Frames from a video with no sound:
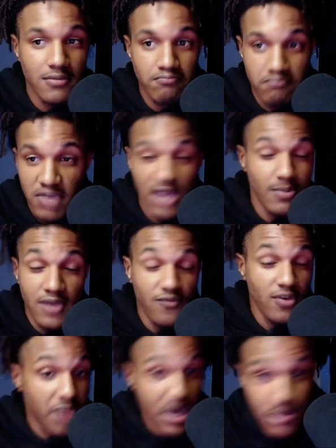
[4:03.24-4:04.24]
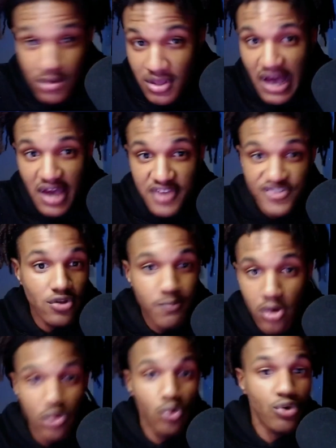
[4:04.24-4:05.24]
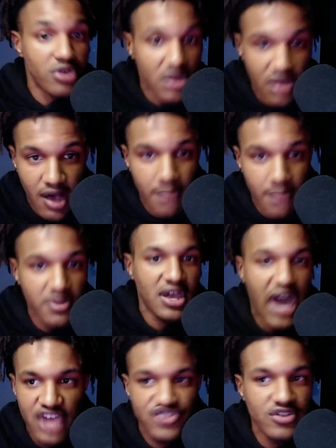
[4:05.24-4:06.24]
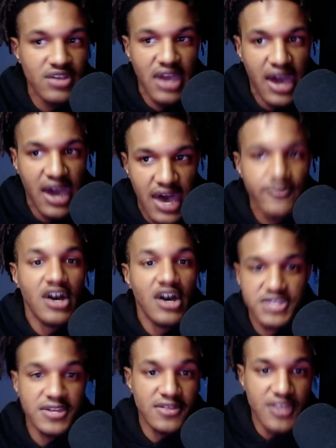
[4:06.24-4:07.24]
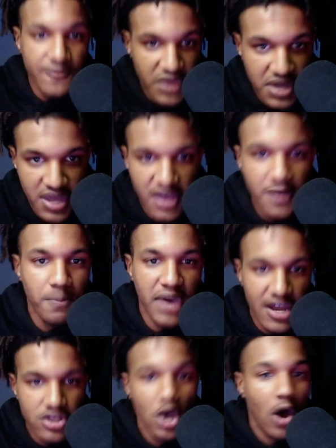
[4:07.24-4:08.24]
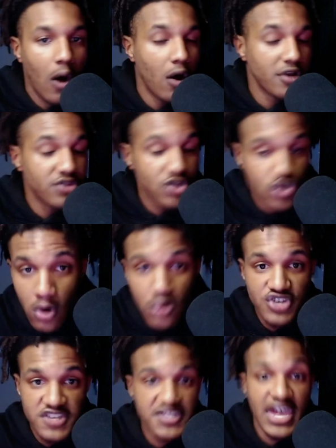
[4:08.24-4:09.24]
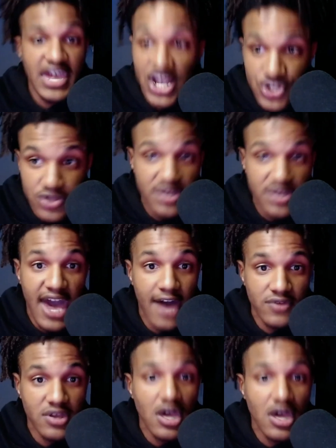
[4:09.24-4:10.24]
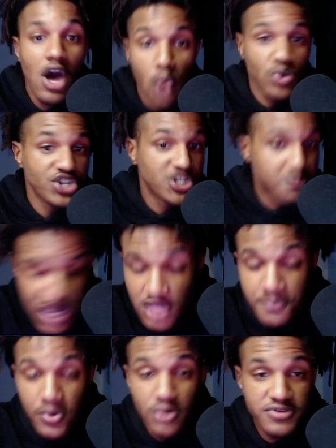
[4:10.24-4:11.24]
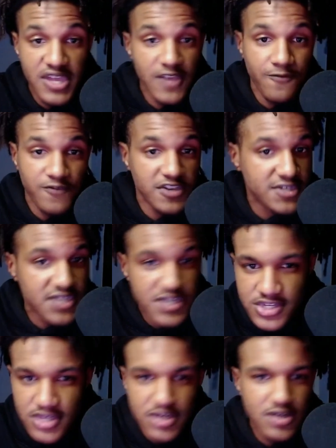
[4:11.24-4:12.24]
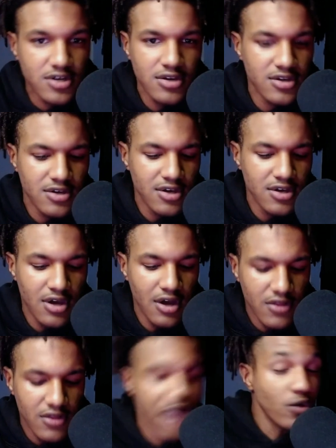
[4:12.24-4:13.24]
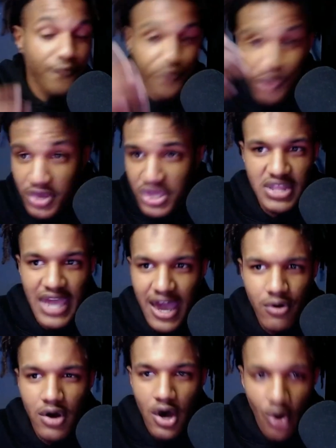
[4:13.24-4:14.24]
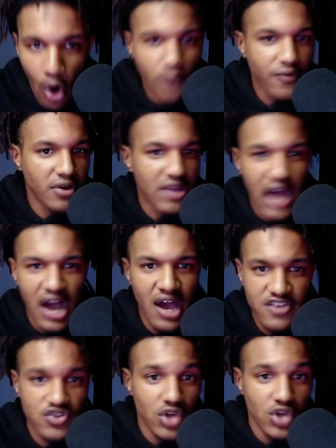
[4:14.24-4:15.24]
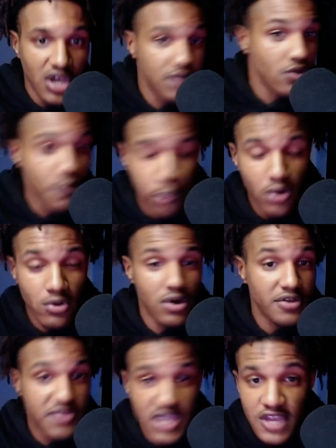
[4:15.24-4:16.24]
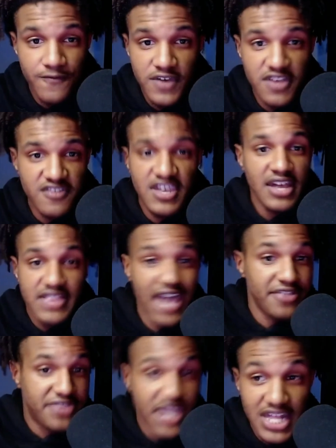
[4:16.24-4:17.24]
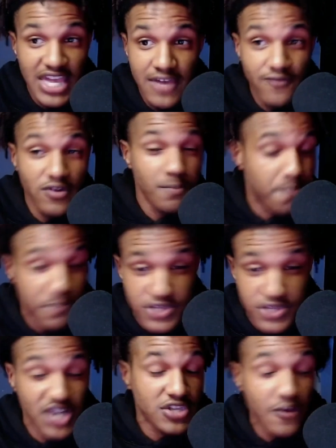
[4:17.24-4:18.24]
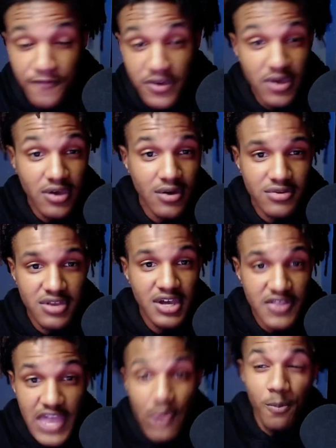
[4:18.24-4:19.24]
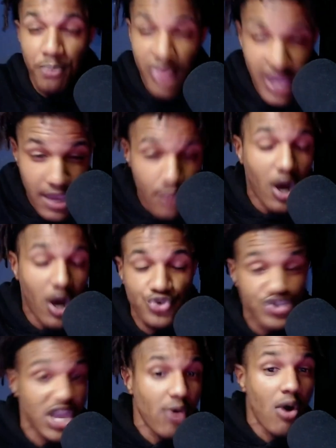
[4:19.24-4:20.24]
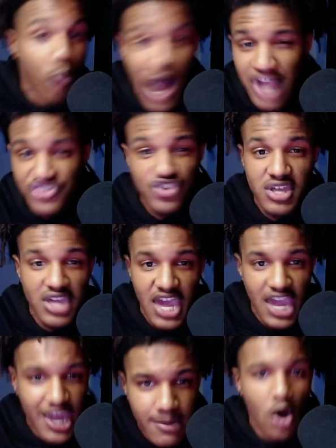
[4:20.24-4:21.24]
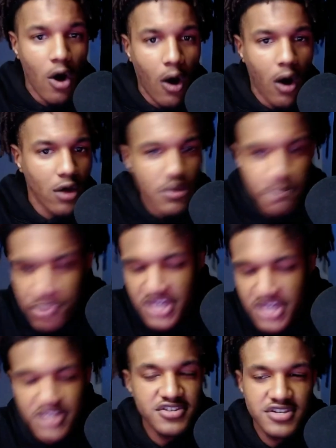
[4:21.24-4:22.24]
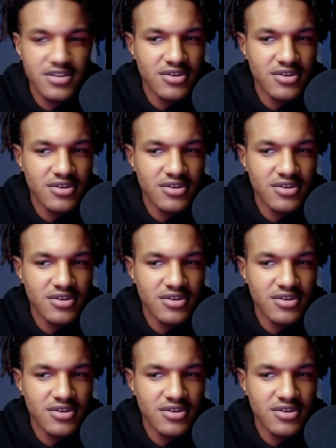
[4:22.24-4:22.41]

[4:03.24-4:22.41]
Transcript: maybe even better guys in the portal who can come in and actually have a significant impact on the Trojans actually having a respectable defense this year. Like we're freaking out over guys hitting the portal on defense that didn't even touch the field. They were play watchers. They were watching the game on the bench.